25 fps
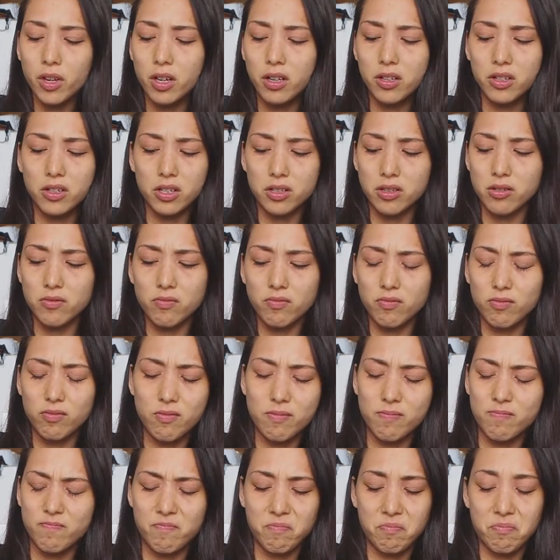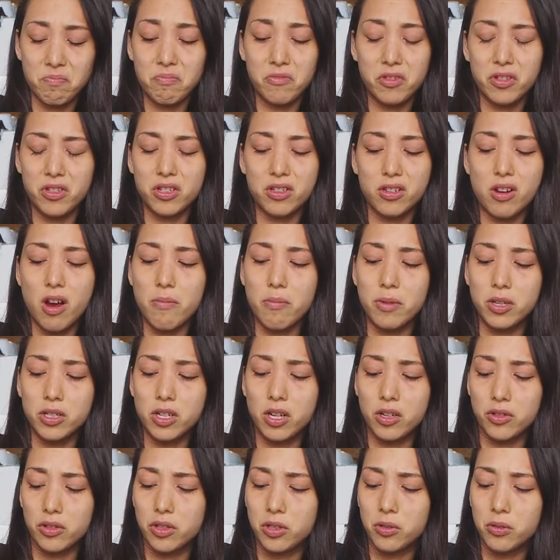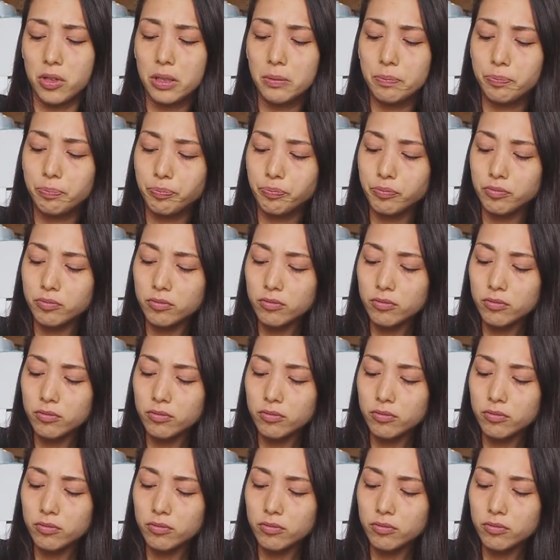It's not much else to it.